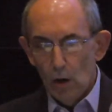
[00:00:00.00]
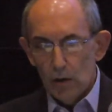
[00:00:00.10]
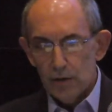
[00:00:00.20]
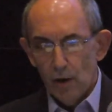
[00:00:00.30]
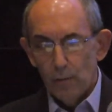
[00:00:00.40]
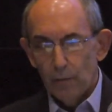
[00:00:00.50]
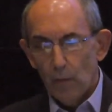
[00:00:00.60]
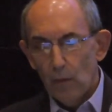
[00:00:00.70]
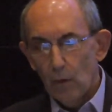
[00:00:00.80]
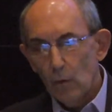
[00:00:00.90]
So,
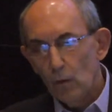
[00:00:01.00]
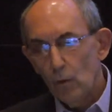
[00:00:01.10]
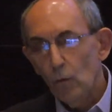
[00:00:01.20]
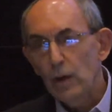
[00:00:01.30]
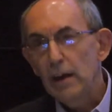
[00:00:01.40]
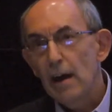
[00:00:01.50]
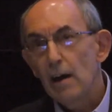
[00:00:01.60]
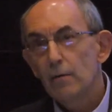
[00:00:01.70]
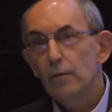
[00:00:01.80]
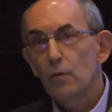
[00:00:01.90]
we
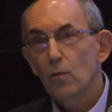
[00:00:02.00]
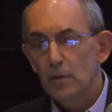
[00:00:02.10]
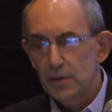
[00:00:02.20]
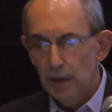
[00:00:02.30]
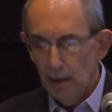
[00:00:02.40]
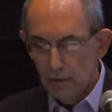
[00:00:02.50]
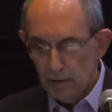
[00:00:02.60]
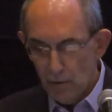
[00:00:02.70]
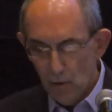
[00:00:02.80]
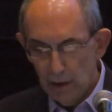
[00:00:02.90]
have, of course, in
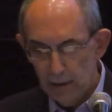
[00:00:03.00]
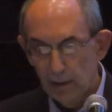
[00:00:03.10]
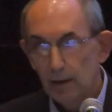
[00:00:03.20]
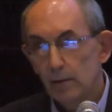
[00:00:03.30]
Detroit,